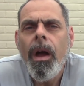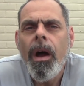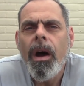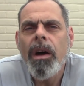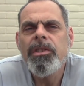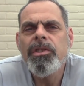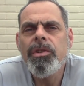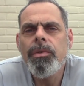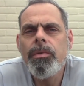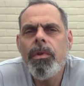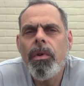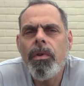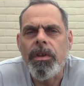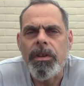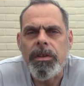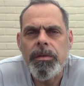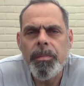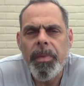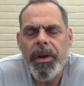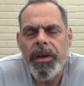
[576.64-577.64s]
I do not
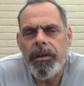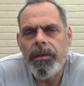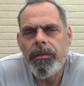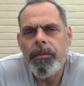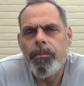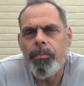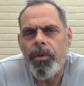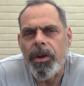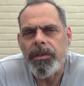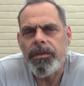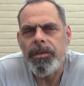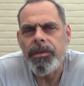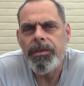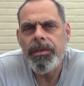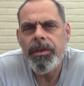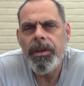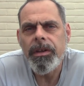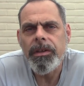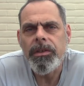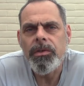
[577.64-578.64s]
expect
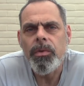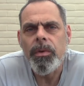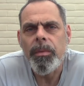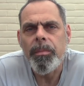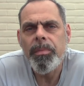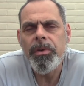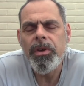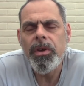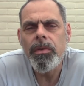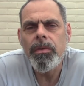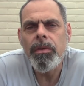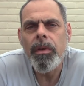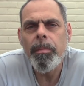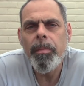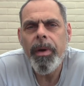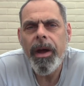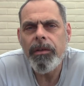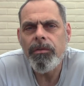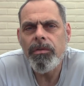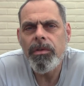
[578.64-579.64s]
Brexiteers to impugn the
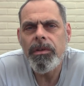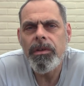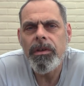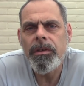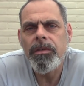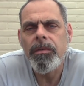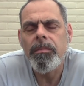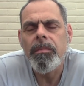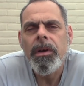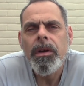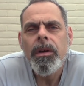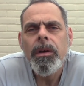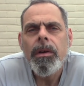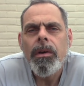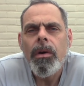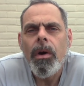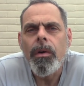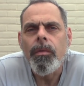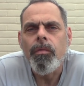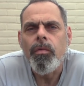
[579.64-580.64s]
patriotism
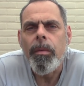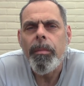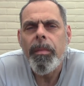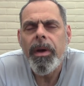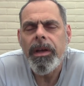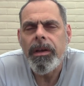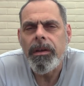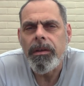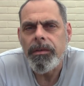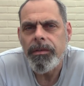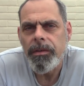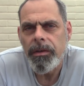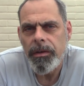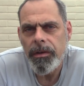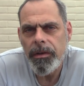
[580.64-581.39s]
of Remainers.